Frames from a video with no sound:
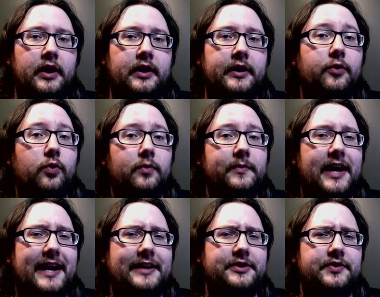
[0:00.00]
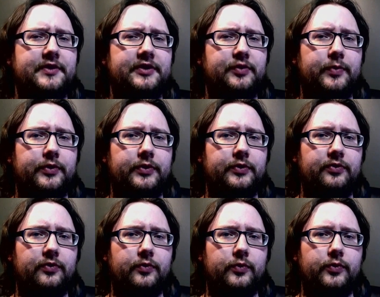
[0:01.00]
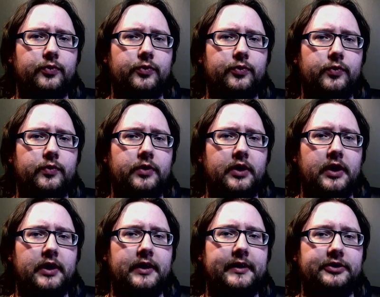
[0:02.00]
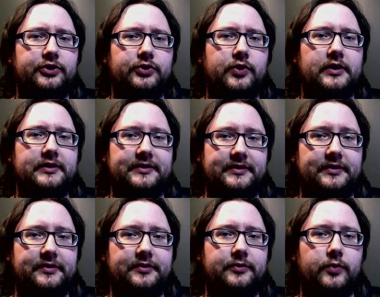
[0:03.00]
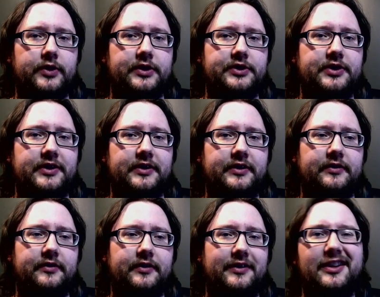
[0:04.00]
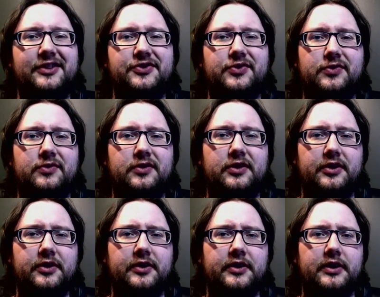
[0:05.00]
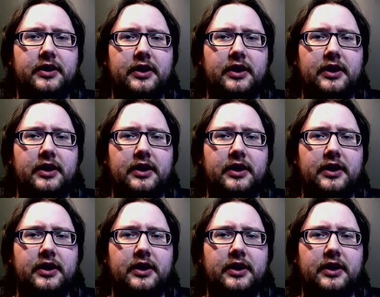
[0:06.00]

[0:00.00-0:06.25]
Now, normally hydrogen is produced through electrolysis, which is an electrical current